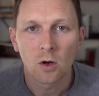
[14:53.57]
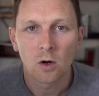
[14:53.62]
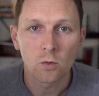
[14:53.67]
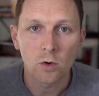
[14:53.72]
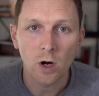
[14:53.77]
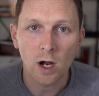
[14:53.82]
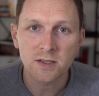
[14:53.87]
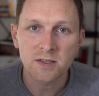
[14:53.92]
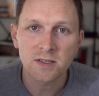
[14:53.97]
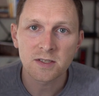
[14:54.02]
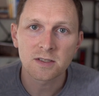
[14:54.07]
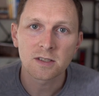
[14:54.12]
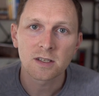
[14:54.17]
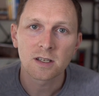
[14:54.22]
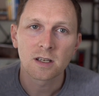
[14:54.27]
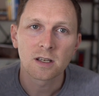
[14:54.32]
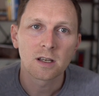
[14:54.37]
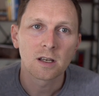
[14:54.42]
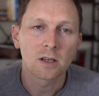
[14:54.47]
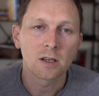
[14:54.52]

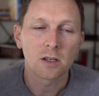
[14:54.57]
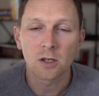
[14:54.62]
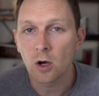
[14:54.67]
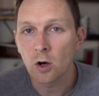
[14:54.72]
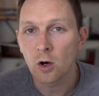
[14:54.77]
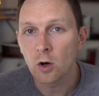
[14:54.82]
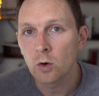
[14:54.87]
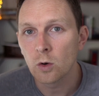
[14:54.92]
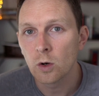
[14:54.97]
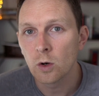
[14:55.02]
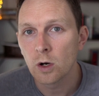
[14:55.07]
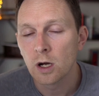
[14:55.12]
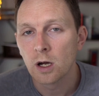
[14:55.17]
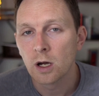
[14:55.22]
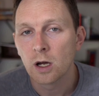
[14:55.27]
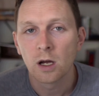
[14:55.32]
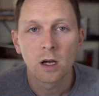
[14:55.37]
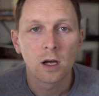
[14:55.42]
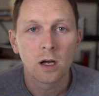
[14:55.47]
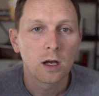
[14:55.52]
Rust, Go,
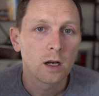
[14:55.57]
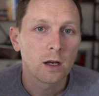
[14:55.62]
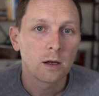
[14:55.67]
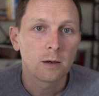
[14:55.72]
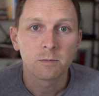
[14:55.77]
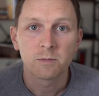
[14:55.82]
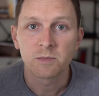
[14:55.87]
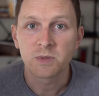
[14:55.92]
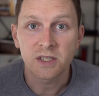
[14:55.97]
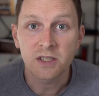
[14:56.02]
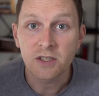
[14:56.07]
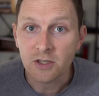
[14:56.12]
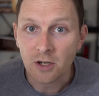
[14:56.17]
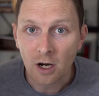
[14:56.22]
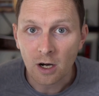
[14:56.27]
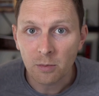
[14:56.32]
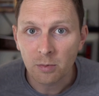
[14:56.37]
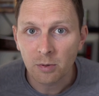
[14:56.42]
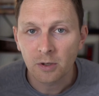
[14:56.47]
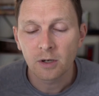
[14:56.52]
C#,
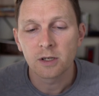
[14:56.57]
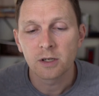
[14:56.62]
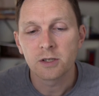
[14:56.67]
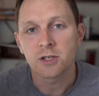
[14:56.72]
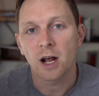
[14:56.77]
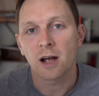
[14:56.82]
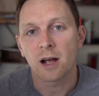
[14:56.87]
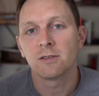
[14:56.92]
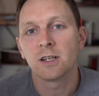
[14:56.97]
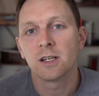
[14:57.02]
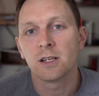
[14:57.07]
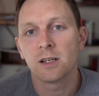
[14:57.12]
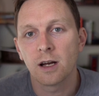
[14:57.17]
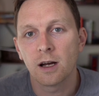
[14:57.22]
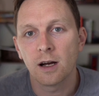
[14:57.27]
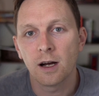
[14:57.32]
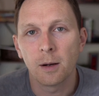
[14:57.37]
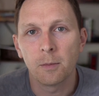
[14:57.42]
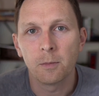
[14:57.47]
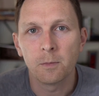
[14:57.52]
Java,
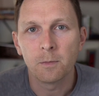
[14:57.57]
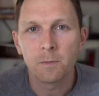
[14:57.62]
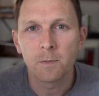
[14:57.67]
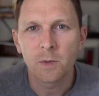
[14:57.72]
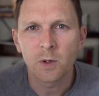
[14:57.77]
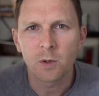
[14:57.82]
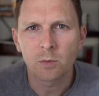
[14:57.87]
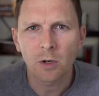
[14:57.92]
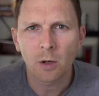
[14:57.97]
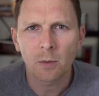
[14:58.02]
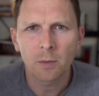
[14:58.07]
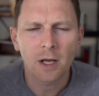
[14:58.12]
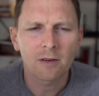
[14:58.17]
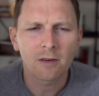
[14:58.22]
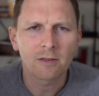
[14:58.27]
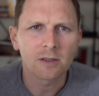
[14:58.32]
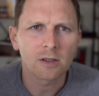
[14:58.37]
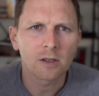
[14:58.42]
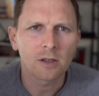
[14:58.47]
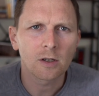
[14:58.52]
you probably
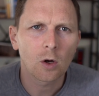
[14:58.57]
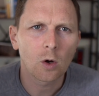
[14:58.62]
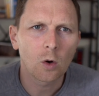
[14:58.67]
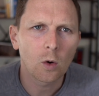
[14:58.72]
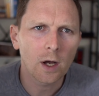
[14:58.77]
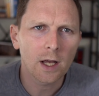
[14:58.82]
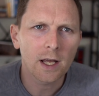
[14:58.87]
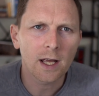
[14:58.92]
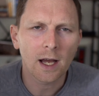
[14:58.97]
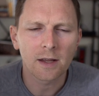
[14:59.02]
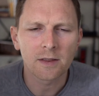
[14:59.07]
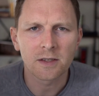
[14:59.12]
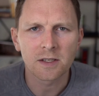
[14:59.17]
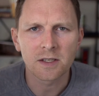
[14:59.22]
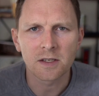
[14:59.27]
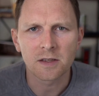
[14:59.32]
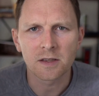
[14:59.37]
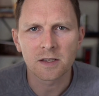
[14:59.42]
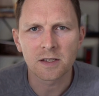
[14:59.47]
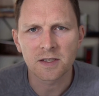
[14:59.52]
haven't quite had
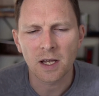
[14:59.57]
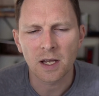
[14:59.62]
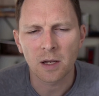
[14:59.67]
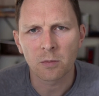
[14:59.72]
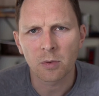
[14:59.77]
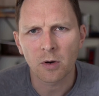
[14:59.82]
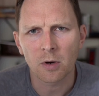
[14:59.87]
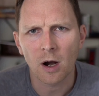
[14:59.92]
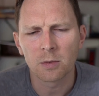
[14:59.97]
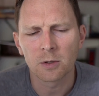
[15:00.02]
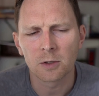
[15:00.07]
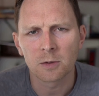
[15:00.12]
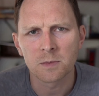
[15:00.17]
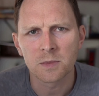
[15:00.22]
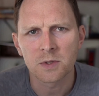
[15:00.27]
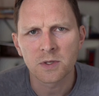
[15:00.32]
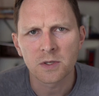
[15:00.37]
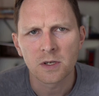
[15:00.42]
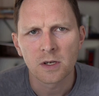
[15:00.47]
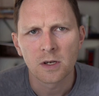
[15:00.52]
the same
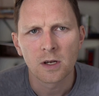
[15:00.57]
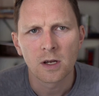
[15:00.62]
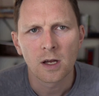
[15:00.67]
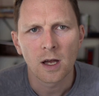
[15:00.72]
problems.